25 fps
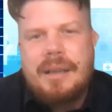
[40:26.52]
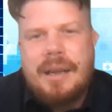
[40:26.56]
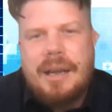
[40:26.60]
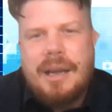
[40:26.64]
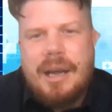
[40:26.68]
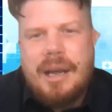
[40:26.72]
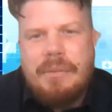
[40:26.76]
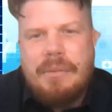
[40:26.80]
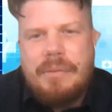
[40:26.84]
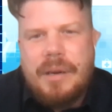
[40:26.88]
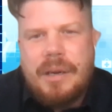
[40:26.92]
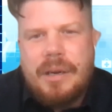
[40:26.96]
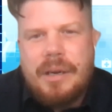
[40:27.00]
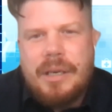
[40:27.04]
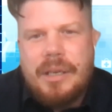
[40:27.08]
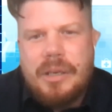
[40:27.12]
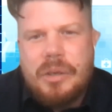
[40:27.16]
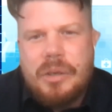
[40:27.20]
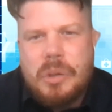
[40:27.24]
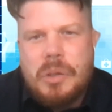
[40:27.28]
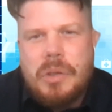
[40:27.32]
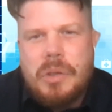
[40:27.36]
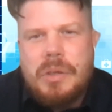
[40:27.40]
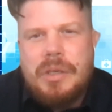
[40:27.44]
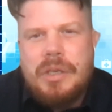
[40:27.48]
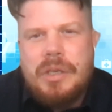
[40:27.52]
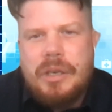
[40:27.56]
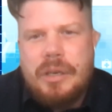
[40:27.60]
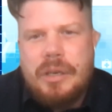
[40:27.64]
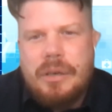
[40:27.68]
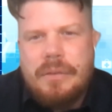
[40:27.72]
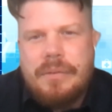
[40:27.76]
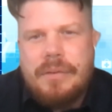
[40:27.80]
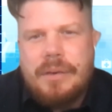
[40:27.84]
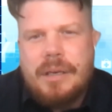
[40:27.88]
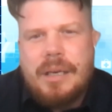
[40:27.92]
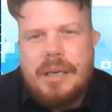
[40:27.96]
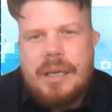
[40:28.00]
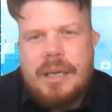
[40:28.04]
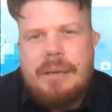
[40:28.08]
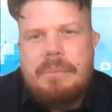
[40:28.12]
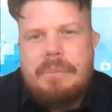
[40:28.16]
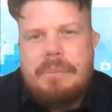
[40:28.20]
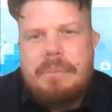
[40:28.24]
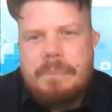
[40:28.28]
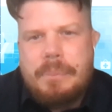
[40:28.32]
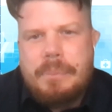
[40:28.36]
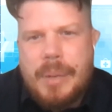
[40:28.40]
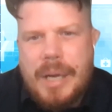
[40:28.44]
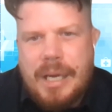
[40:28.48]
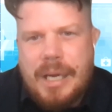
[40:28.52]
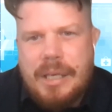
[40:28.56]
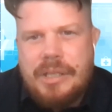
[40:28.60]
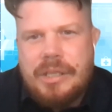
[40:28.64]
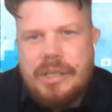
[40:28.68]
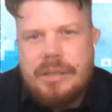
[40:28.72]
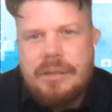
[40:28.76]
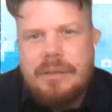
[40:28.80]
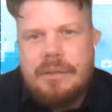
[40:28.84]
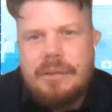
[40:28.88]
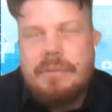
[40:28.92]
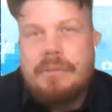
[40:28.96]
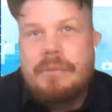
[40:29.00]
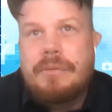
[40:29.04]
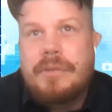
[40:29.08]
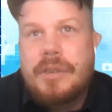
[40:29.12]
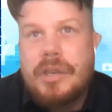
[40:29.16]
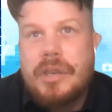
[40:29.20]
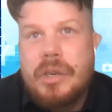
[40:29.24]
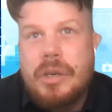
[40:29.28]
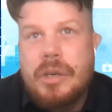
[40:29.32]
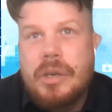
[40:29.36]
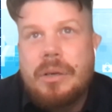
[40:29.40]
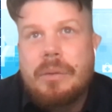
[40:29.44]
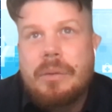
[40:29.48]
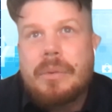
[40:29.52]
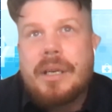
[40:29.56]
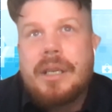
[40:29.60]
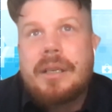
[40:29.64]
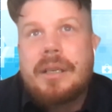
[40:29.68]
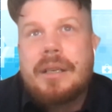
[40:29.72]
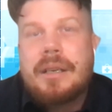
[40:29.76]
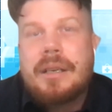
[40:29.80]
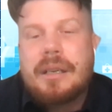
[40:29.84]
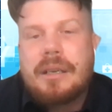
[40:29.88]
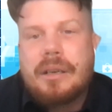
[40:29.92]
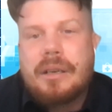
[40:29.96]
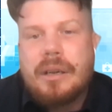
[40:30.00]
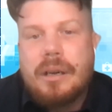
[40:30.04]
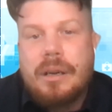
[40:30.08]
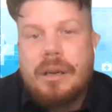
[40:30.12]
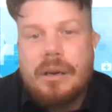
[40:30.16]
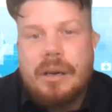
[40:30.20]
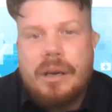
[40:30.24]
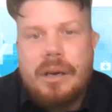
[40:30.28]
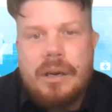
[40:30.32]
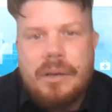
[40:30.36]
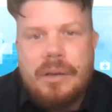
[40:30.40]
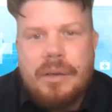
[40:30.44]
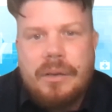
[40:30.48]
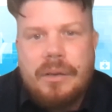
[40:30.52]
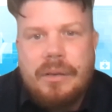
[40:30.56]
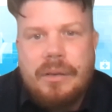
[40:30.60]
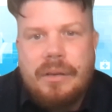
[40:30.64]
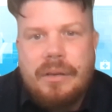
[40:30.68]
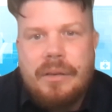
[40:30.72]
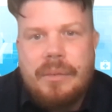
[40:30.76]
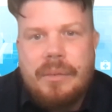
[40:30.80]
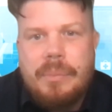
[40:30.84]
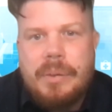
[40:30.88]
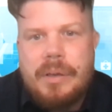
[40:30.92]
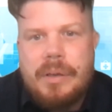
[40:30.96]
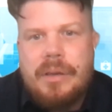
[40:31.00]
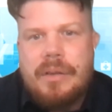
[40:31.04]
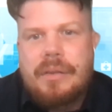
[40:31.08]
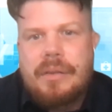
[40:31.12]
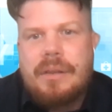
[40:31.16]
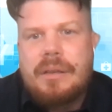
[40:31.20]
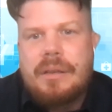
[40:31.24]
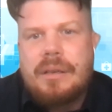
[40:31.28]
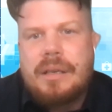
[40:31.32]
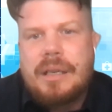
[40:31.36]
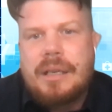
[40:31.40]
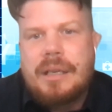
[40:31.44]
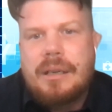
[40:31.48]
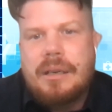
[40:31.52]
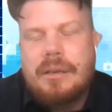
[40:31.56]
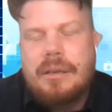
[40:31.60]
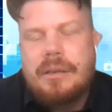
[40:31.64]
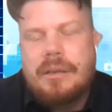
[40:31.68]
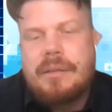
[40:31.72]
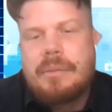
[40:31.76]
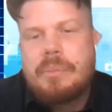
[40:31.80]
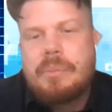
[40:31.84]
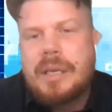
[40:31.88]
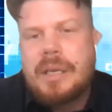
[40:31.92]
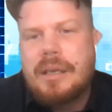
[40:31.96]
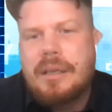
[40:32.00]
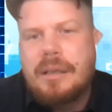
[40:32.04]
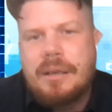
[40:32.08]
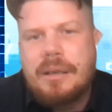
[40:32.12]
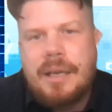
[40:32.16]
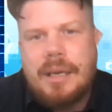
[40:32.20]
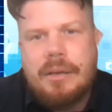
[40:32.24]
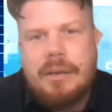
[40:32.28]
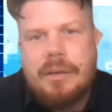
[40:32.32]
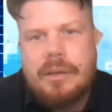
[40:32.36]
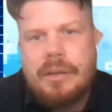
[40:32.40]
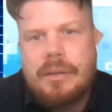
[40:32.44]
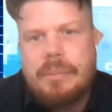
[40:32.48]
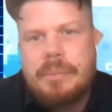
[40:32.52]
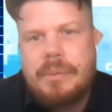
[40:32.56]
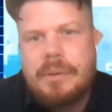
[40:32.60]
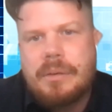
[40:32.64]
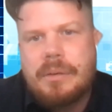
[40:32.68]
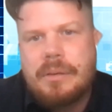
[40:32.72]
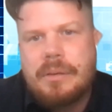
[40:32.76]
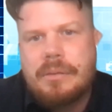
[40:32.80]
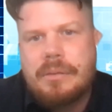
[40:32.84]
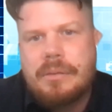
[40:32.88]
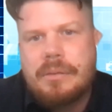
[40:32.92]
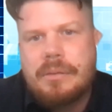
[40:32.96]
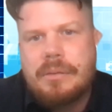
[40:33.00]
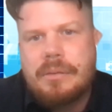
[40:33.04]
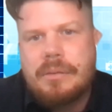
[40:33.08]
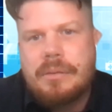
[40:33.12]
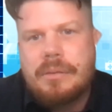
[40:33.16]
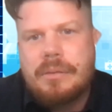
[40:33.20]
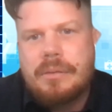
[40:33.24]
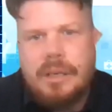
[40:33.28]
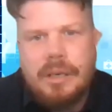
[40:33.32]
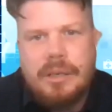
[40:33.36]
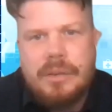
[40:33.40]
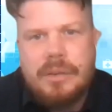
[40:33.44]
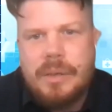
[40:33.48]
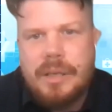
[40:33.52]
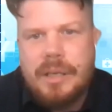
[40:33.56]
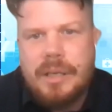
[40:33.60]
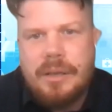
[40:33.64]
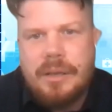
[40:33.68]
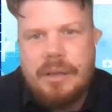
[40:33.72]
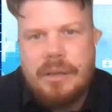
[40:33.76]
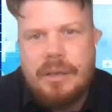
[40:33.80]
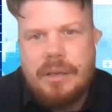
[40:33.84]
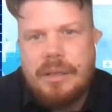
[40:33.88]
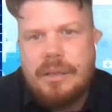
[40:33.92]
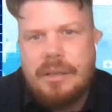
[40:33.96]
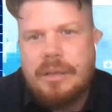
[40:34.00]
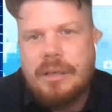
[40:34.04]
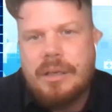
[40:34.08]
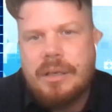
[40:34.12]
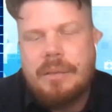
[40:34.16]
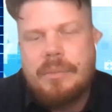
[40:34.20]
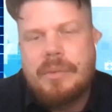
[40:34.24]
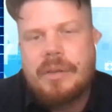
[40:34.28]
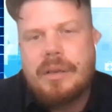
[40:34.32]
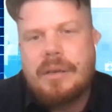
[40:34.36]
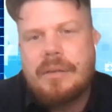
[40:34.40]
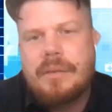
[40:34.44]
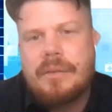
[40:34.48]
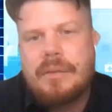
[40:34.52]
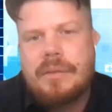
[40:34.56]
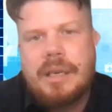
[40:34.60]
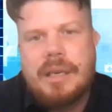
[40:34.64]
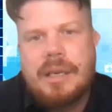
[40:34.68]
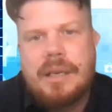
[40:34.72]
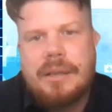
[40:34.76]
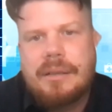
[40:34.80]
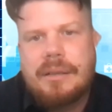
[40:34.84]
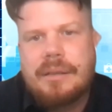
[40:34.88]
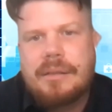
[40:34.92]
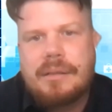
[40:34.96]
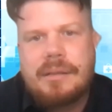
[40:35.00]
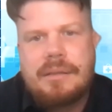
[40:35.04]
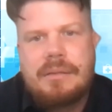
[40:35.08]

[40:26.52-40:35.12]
a very good unified patient view where you can go, oh, who's this person here? He's been in our hospital, 20, 30 times over the last